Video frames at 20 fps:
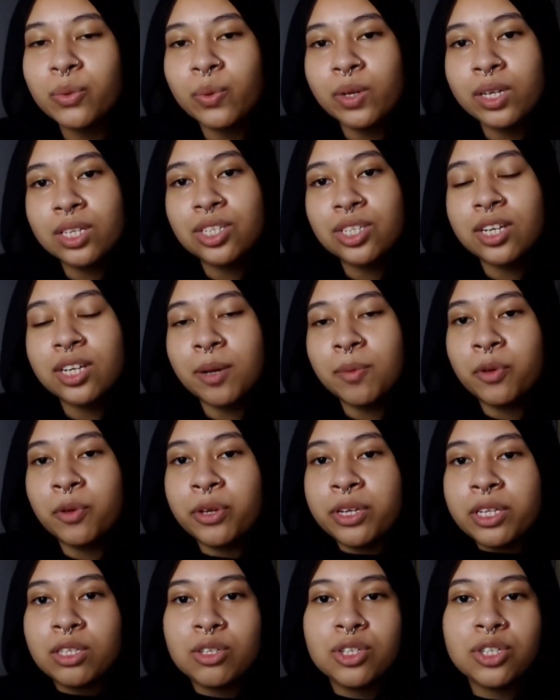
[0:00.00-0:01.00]
which I'm
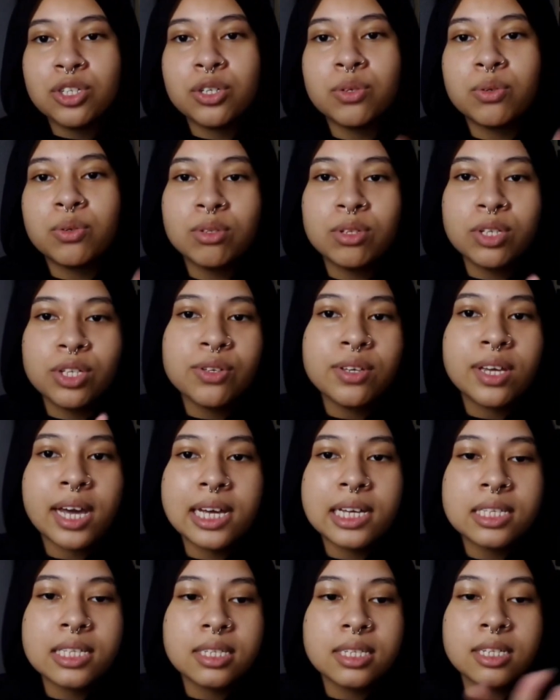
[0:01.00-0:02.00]
going to show to you
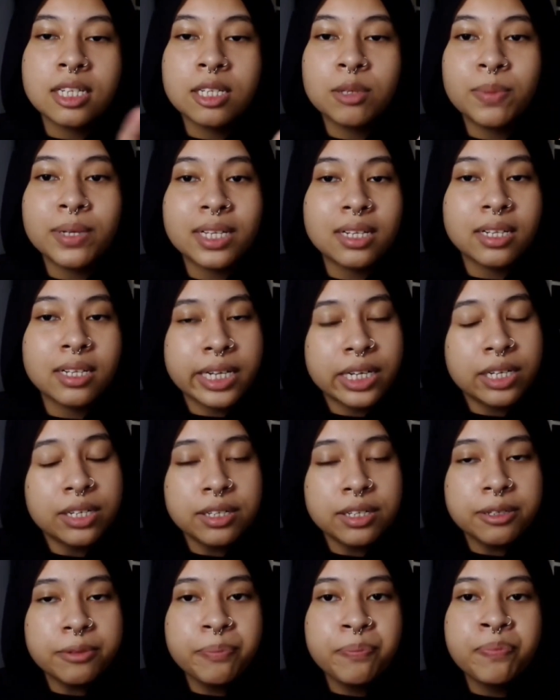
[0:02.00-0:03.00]
guys a little bit
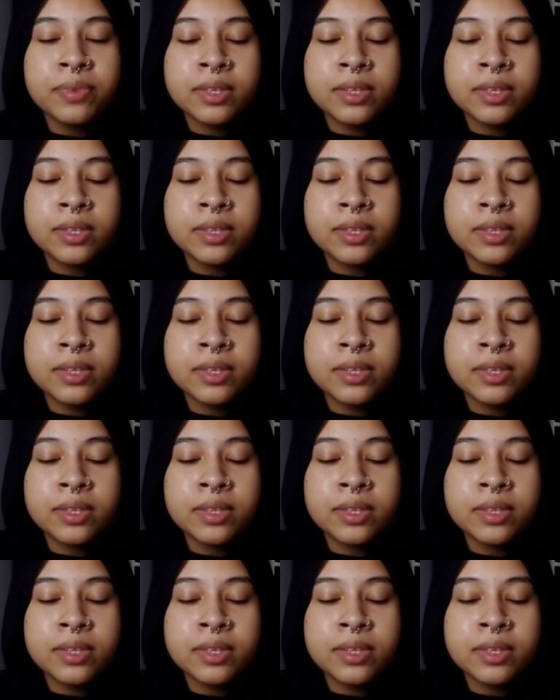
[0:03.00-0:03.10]
later